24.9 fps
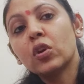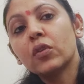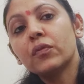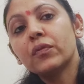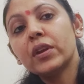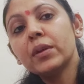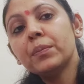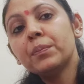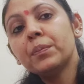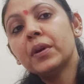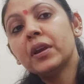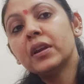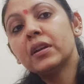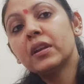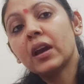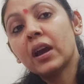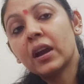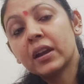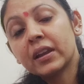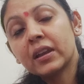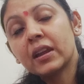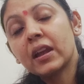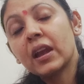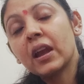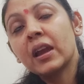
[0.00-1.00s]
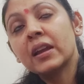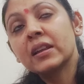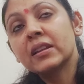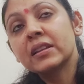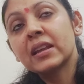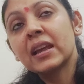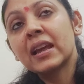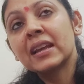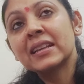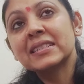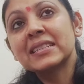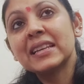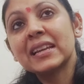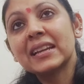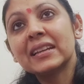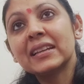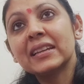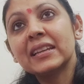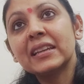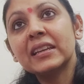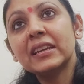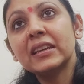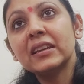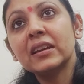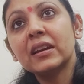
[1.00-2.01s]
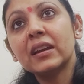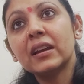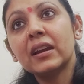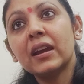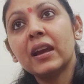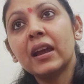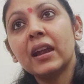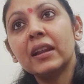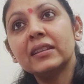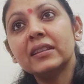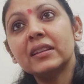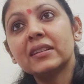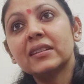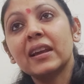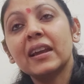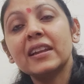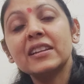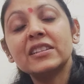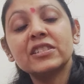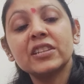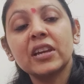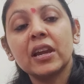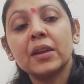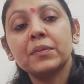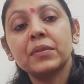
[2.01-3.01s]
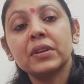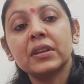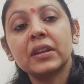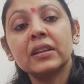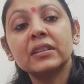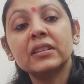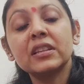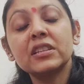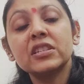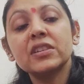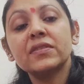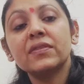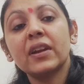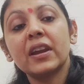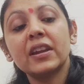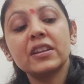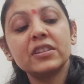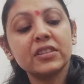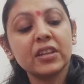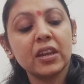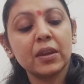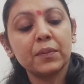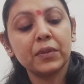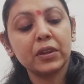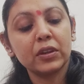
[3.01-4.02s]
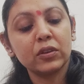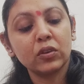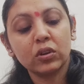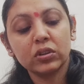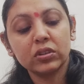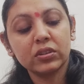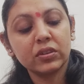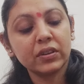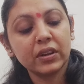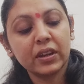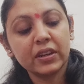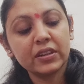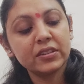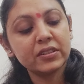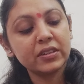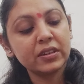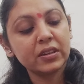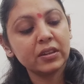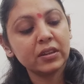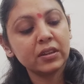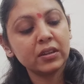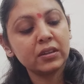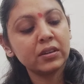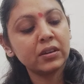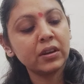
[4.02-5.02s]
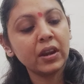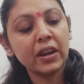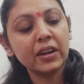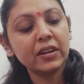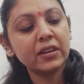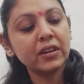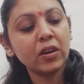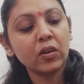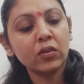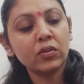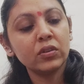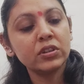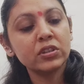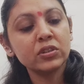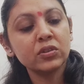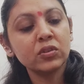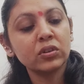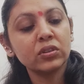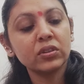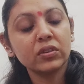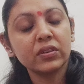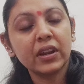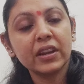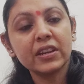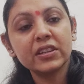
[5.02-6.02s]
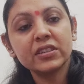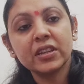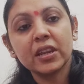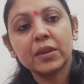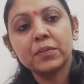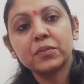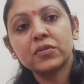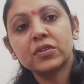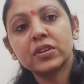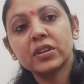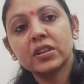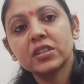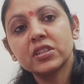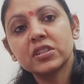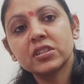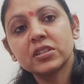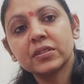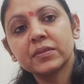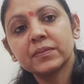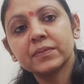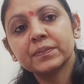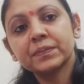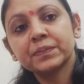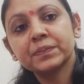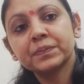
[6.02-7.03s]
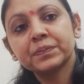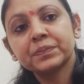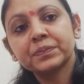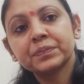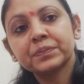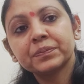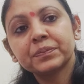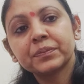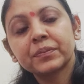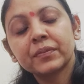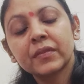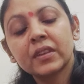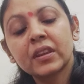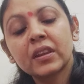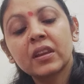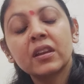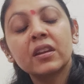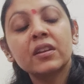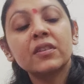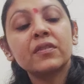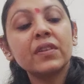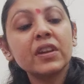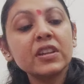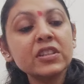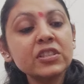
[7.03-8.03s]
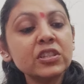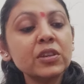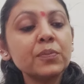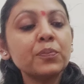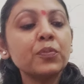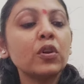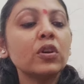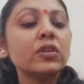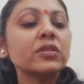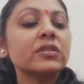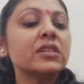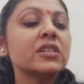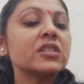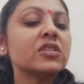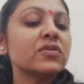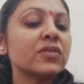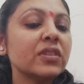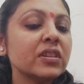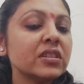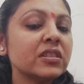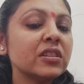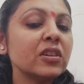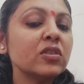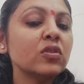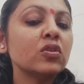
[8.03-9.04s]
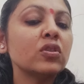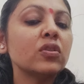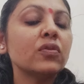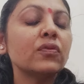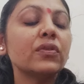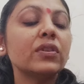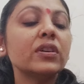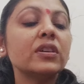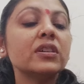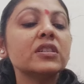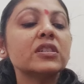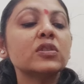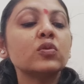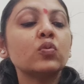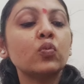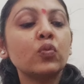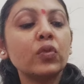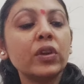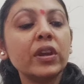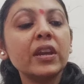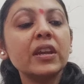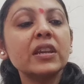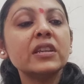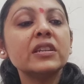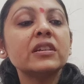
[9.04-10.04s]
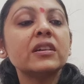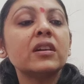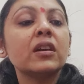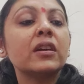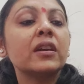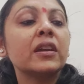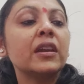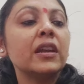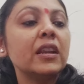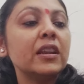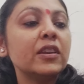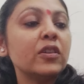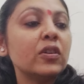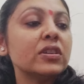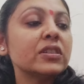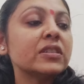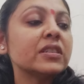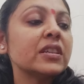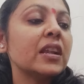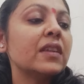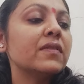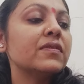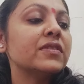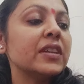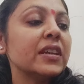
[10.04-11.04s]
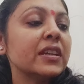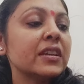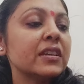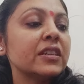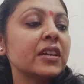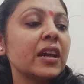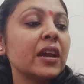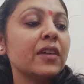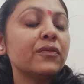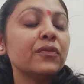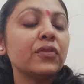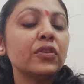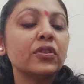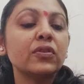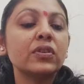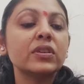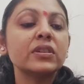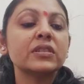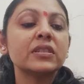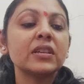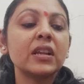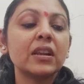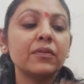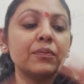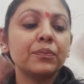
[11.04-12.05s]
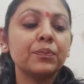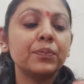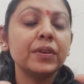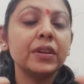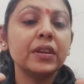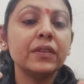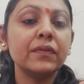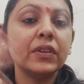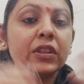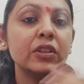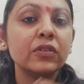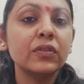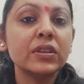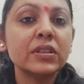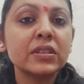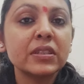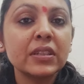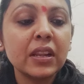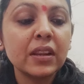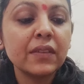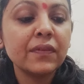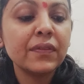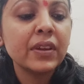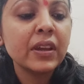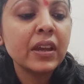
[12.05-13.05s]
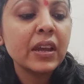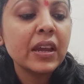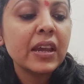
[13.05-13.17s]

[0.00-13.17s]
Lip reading: your way, but exactly at the right timing, at the divine timing, not the right time. Right now, it's not the right time. Trust the process, trust the universe, wait, heal yourself, take time for yourself, be with yourself,